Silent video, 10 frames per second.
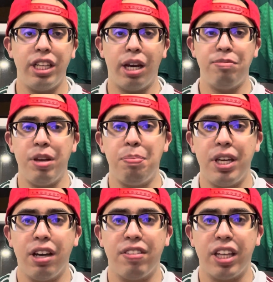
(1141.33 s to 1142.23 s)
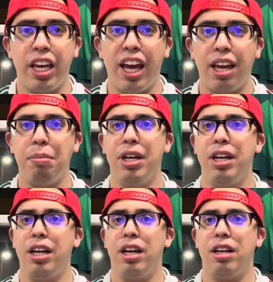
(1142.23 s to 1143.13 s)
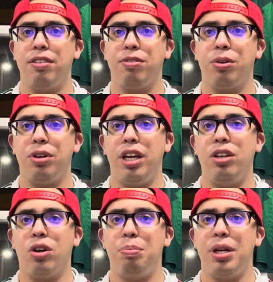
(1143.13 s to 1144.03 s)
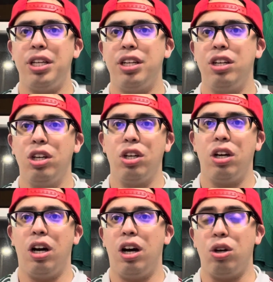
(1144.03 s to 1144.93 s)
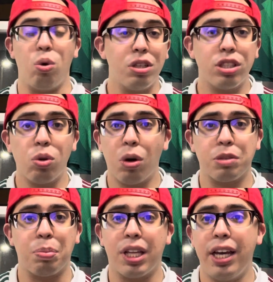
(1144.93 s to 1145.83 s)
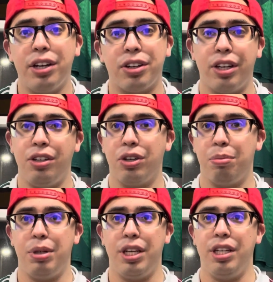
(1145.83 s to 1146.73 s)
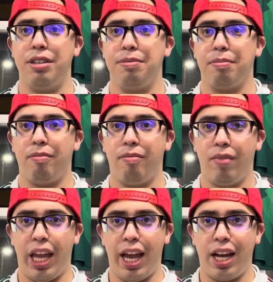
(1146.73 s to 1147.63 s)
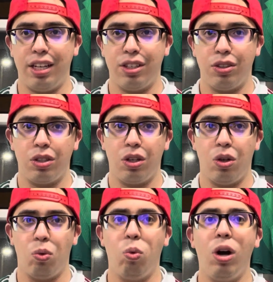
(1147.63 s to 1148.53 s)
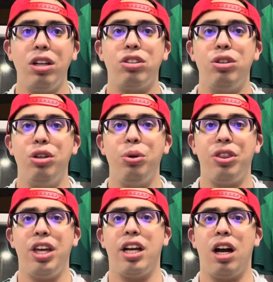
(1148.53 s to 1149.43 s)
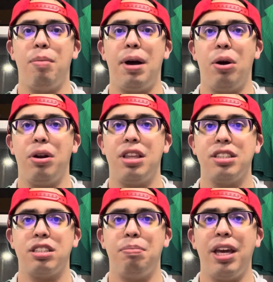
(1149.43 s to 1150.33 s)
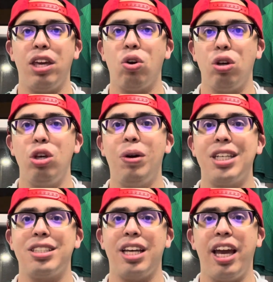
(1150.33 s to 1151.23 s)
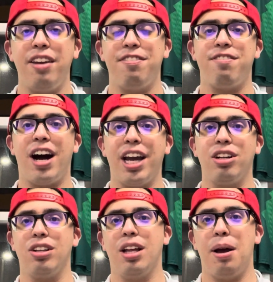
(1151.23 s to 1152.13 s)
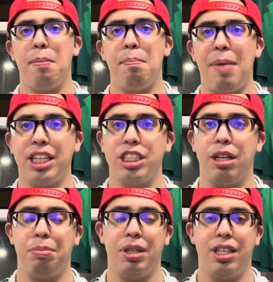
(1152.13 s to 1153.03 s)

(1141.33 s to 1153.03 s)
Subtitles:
MVP of the game, in your opinion? Who was the worst player, in your opinion? And what do you think about this Mexico-USA final matchup?